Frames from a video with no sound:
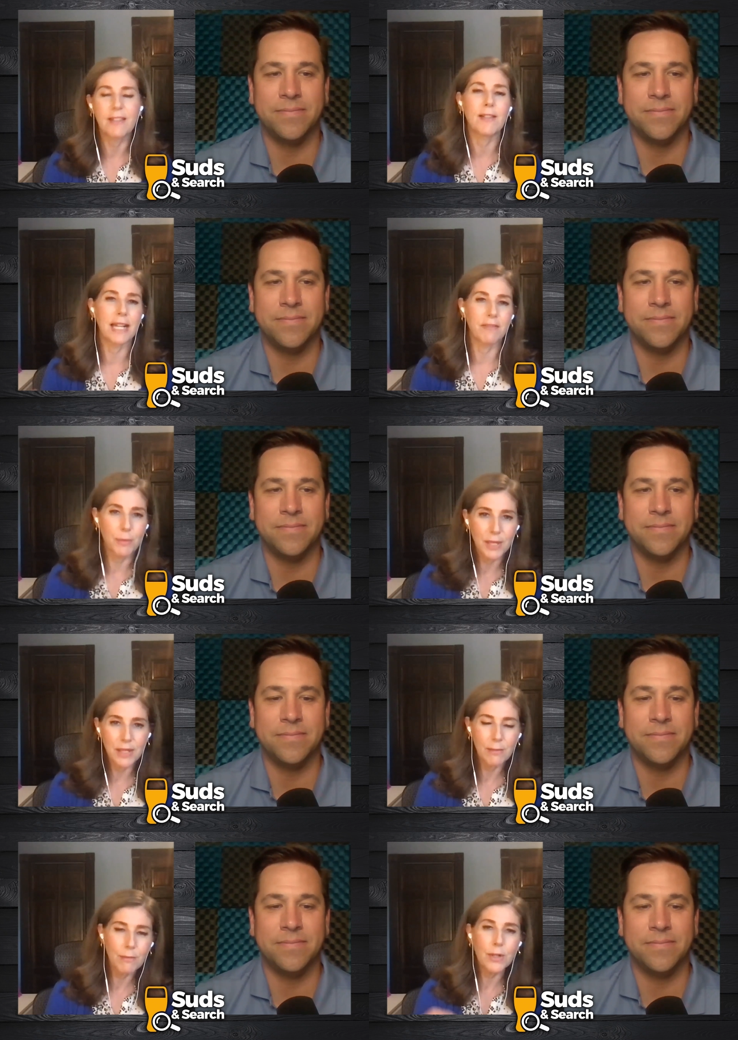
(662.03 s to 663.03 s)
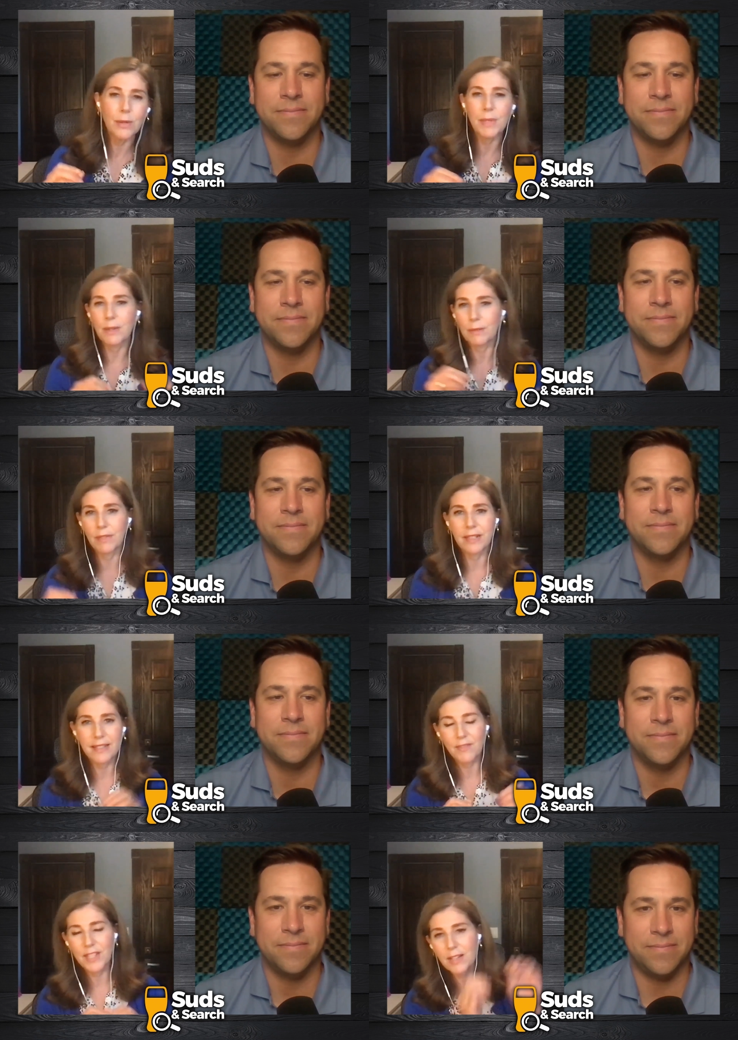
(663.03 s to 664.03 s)
Speaker 1: you get everyone in a room and you write
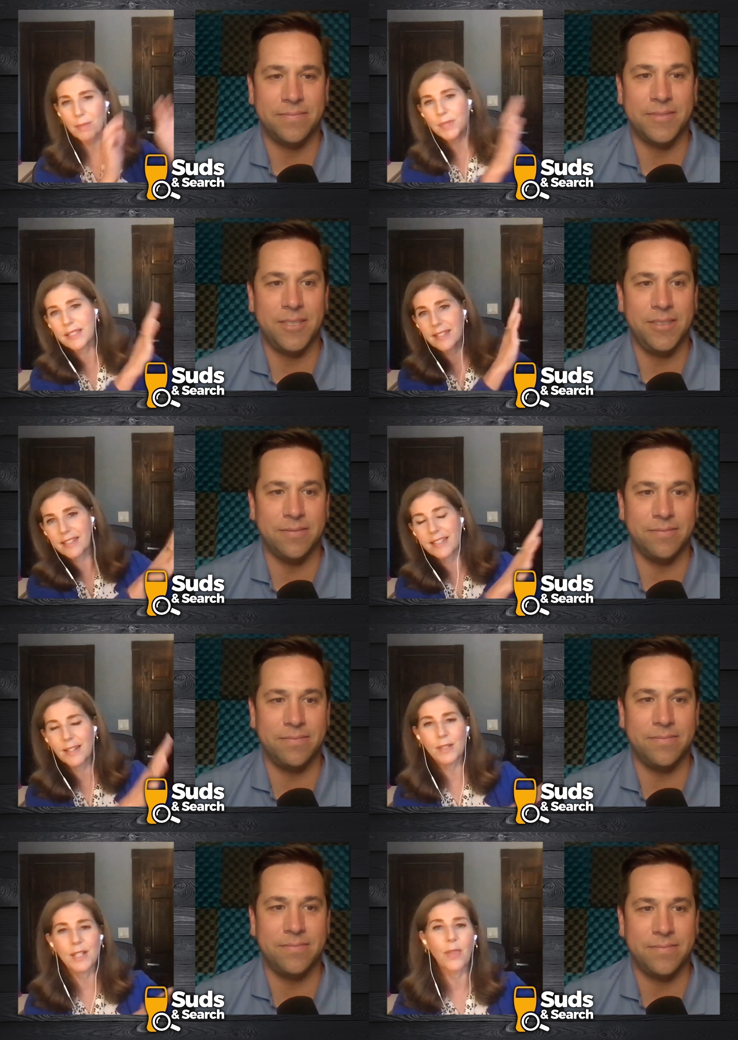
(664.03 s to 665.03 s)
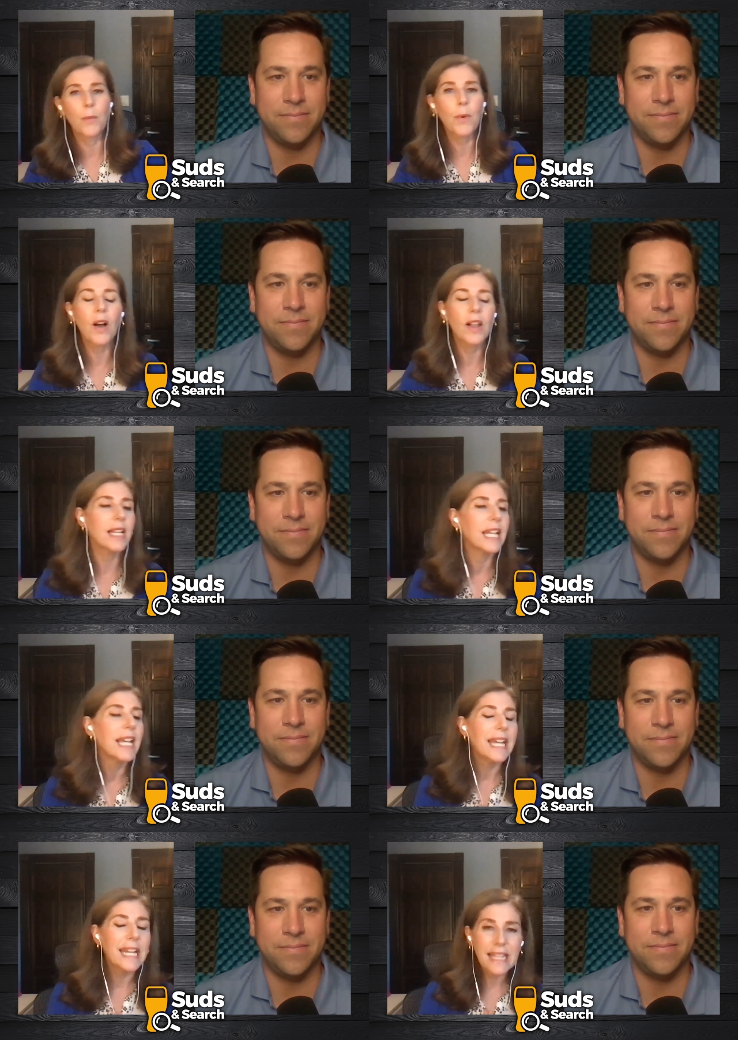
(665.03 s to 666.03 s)
stuff down, you put the yeah. sticky notes on the wall. And
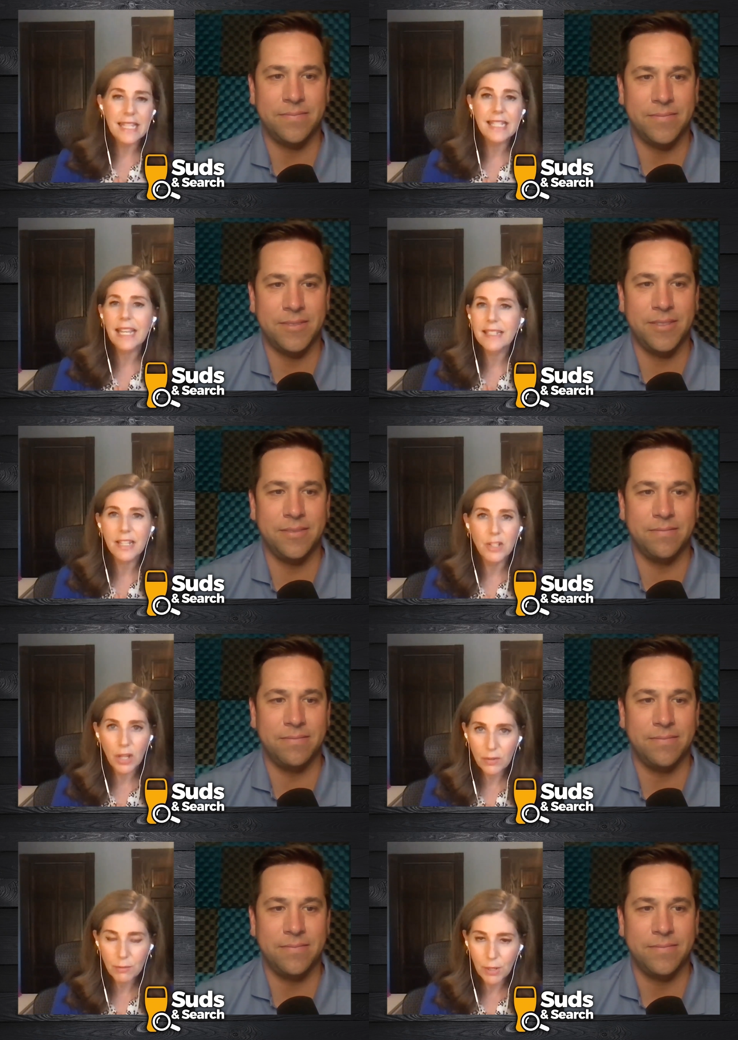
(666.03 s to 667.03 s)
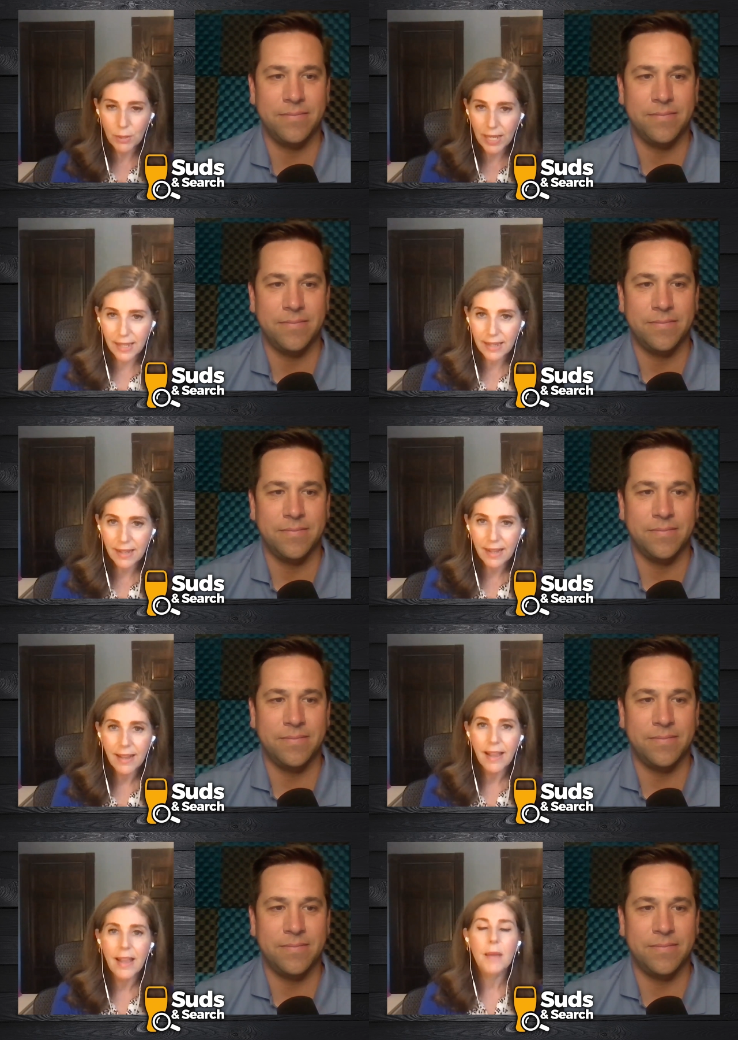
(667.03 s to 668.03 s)
in this case, mm-hmm. I just wrote it,
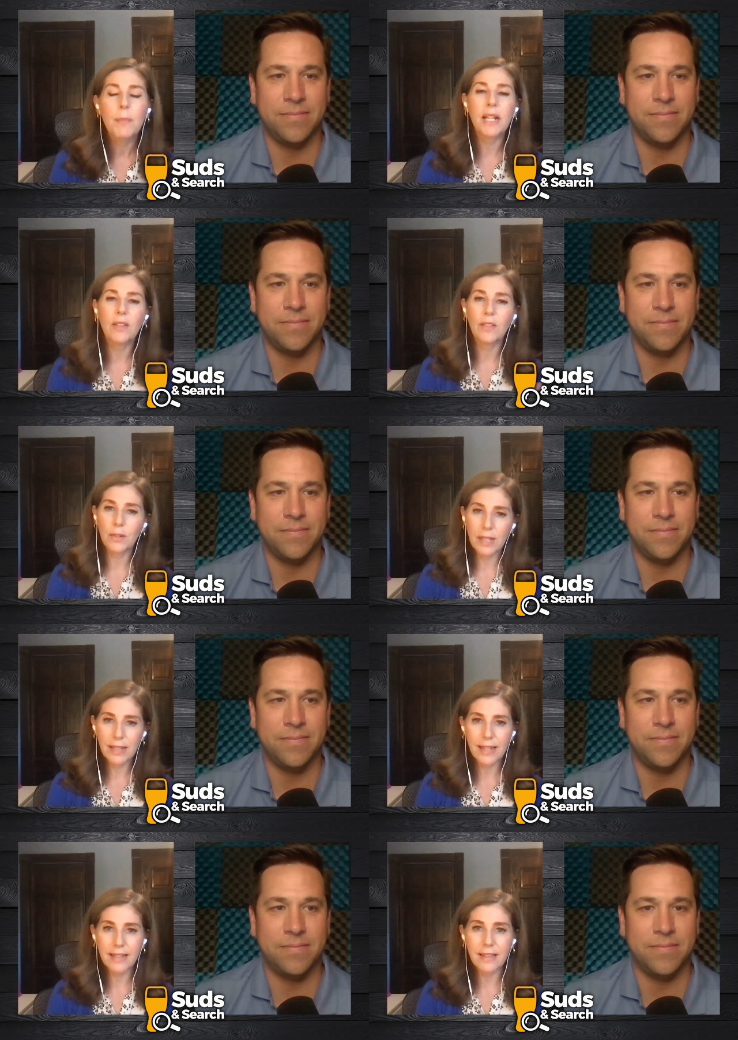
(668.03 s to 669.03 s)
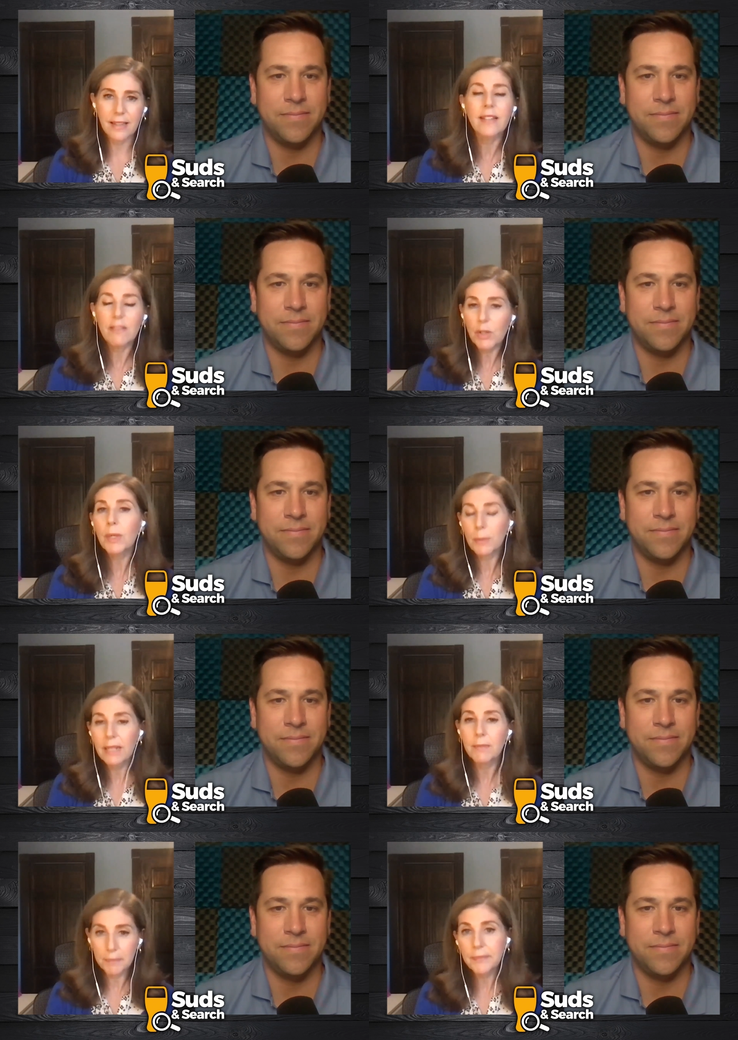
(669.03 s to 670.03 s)
but I circulated this and everyone
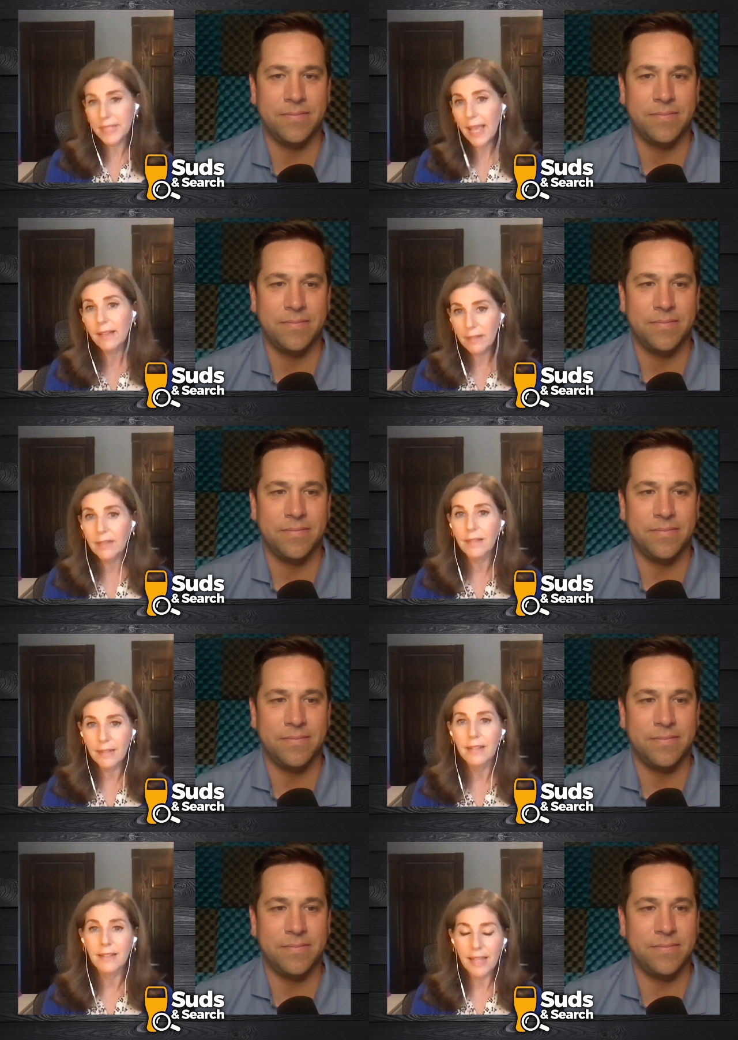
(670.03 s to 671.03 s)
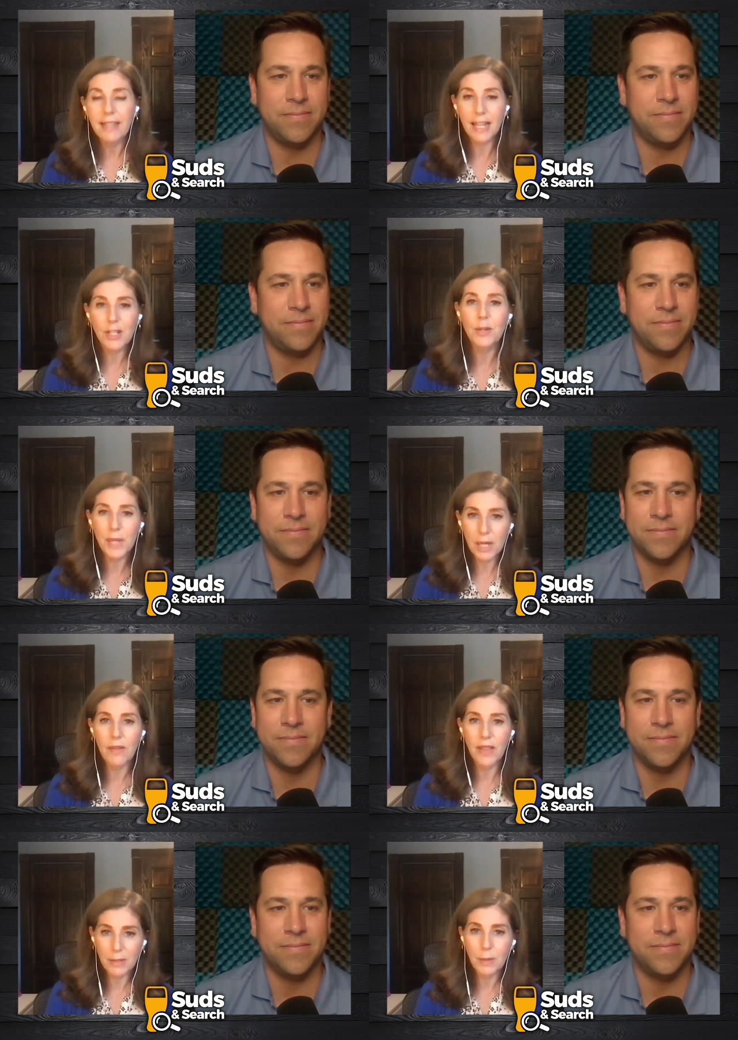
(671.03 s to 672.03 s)
went, mm-hmm, yes, like that's who we are.
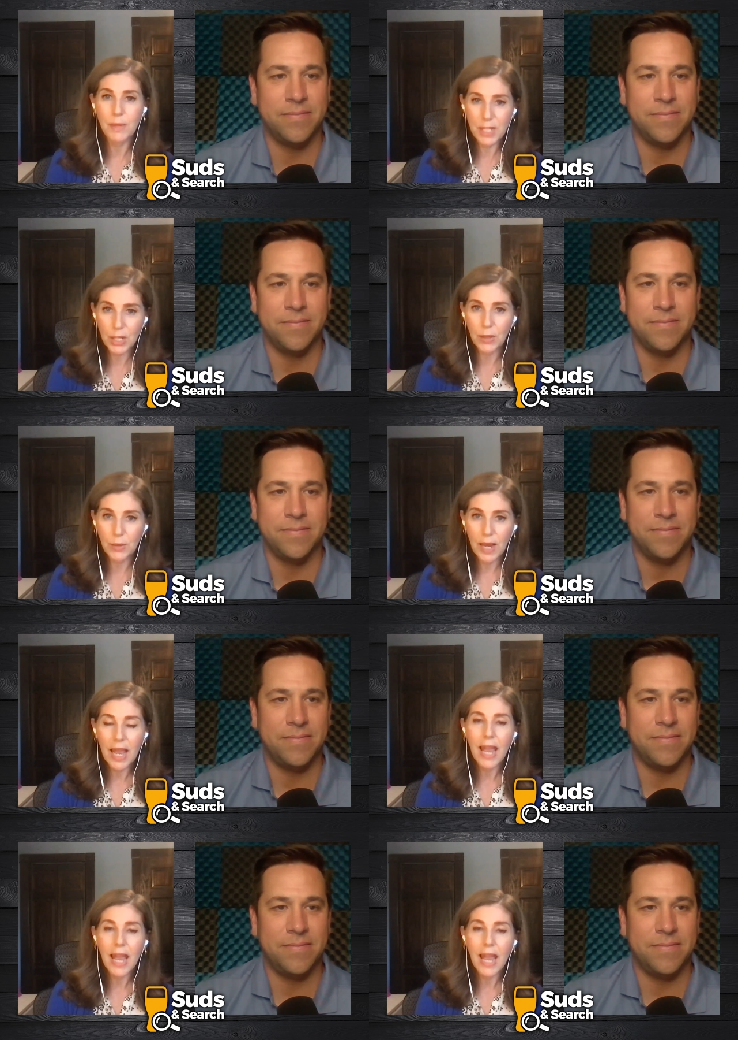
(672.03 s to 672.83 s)
That's what we do.